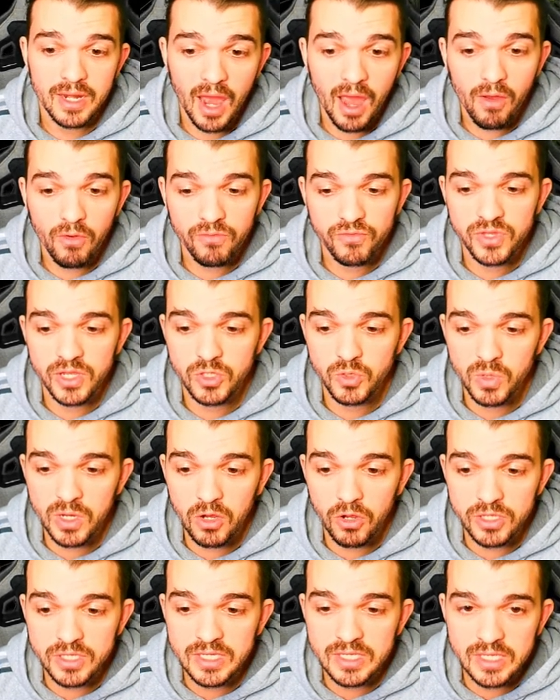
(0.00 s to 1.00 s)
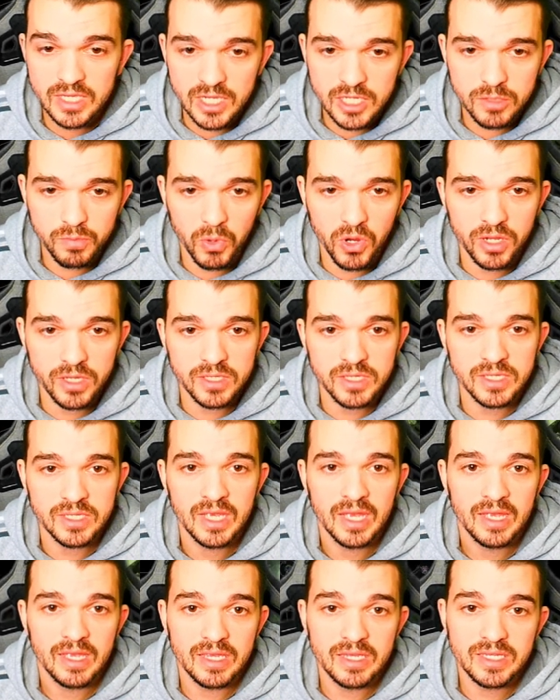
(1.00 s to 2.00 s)
Now that we got these
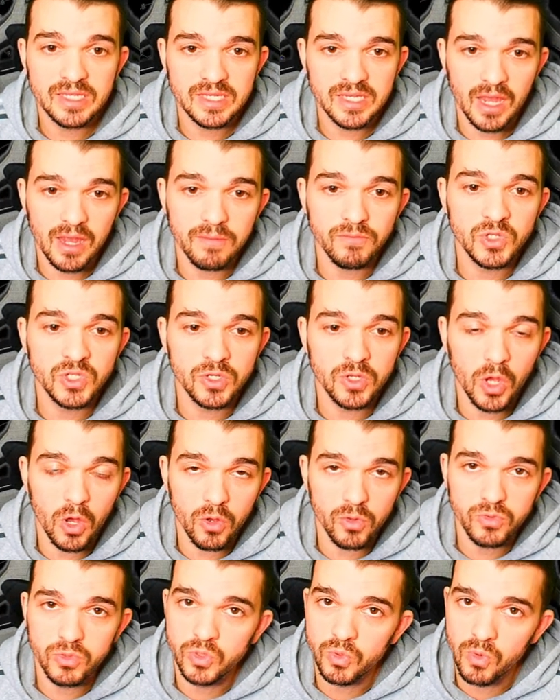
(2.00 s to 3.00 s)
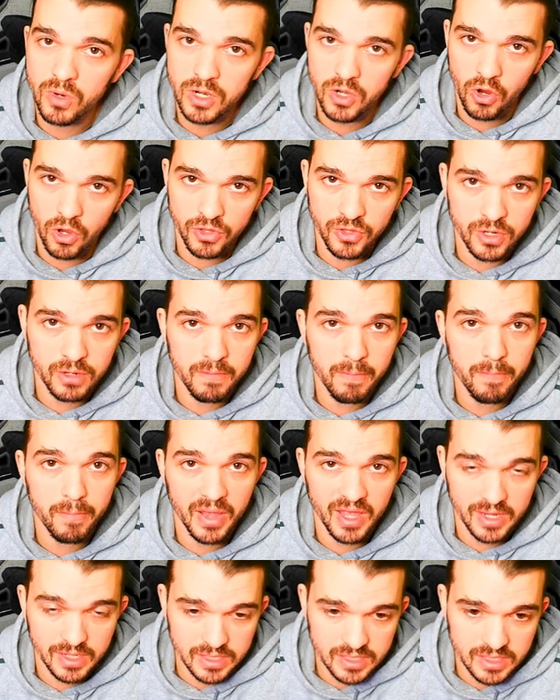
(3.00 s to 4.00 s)
points, it's time to go to another
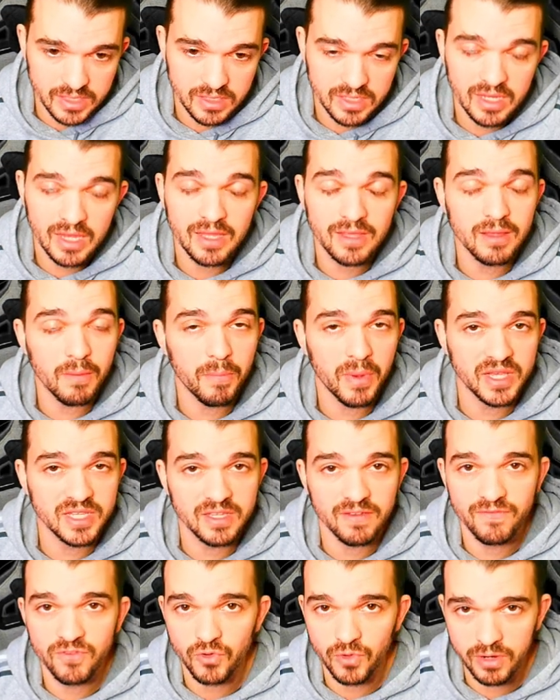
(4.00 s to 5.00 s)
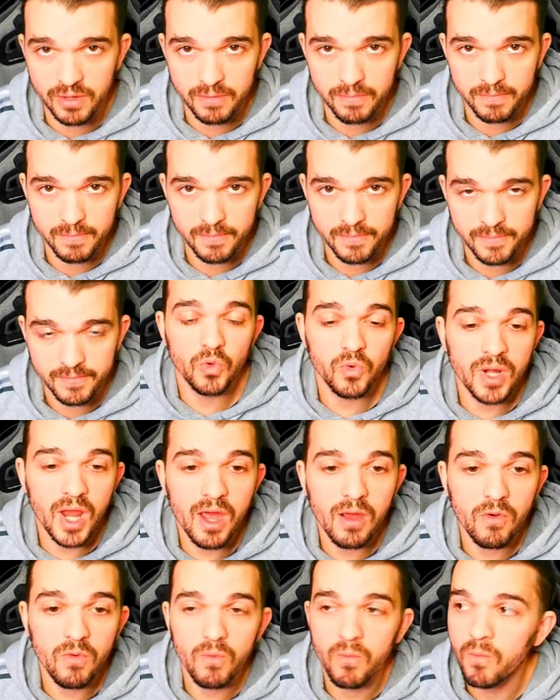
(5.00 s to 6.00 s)
place in the passive tree. So
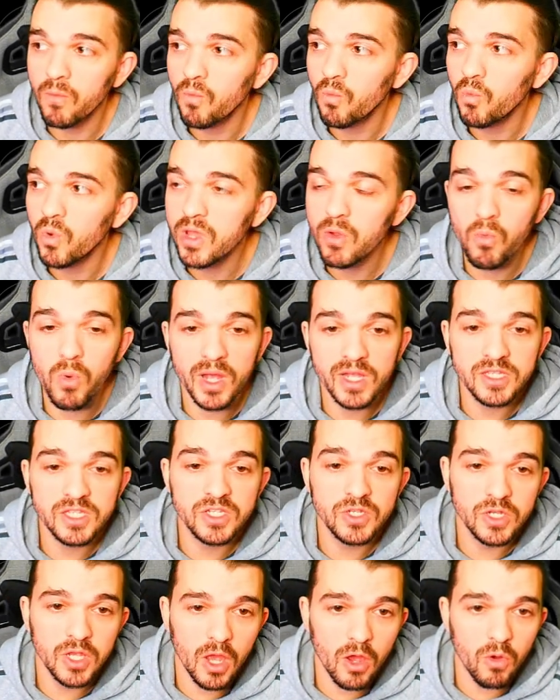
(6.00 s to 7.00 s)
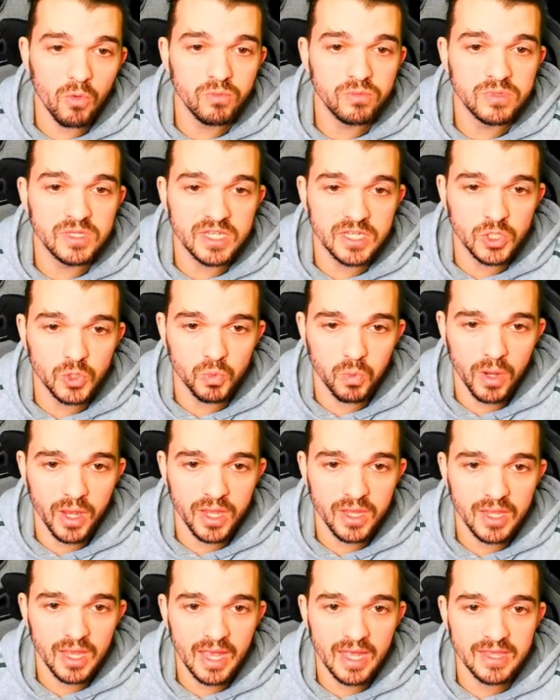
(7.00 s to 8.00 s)
now we want to go this
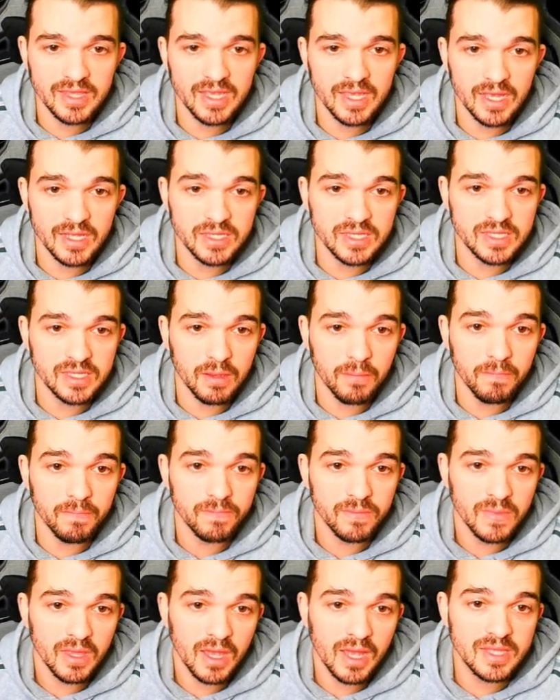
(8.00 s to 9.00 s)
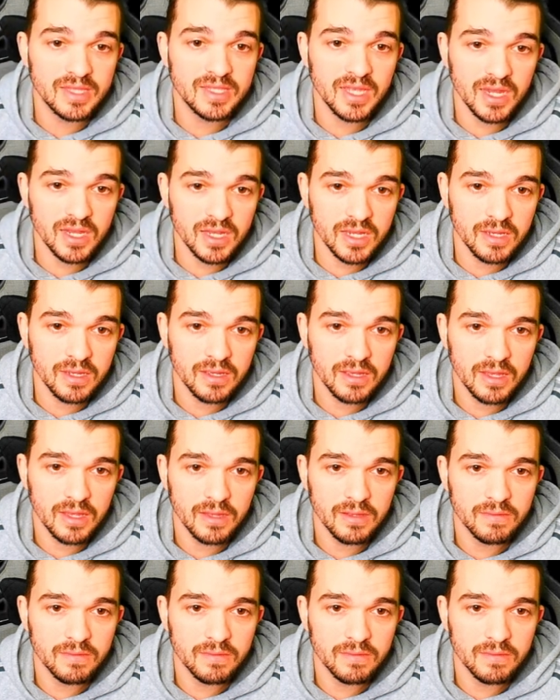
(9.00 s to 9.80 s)
way and get some attack